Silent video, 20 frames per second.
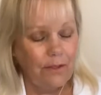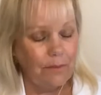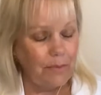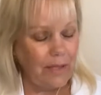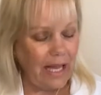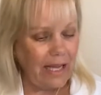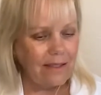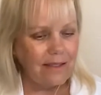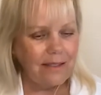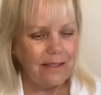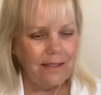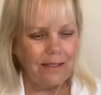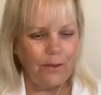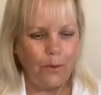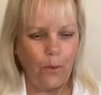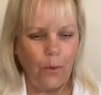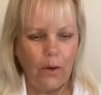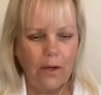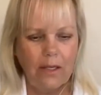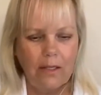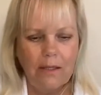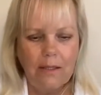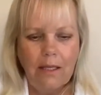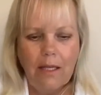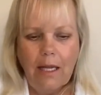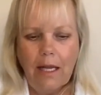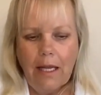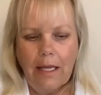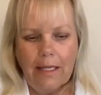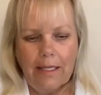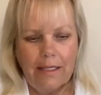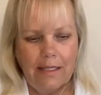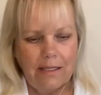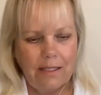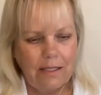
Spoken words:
black seed oil, it